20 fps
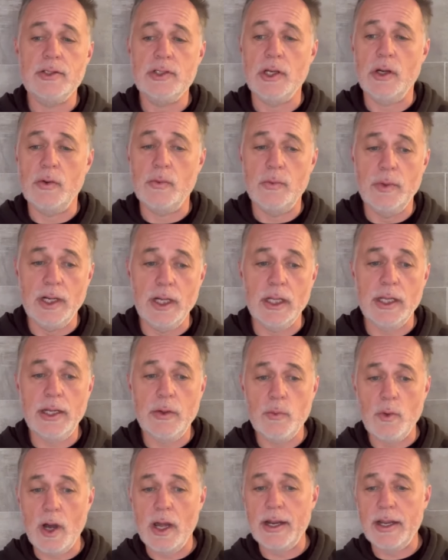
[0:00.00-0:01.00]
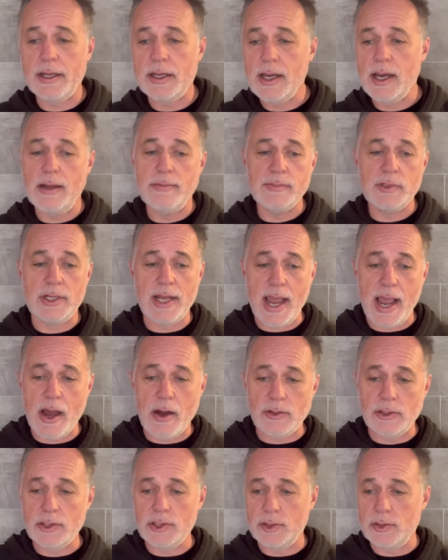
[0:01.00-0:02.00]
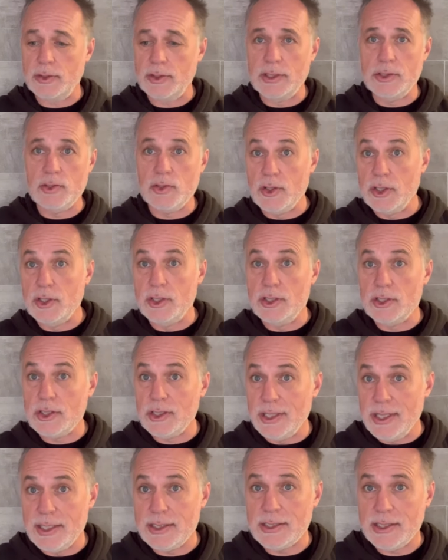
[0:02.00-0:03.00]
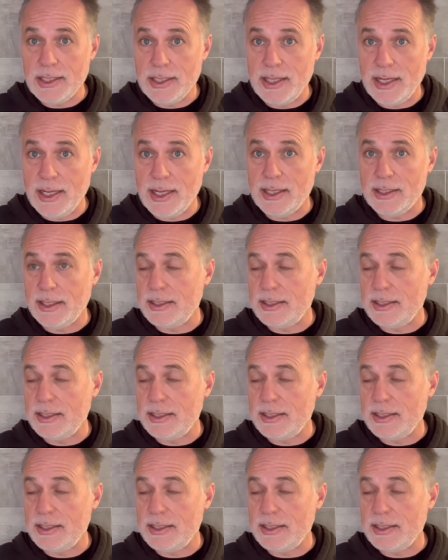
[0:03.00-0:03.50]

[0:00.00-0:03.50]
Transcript: So really what it comes down to, let's look at this list again.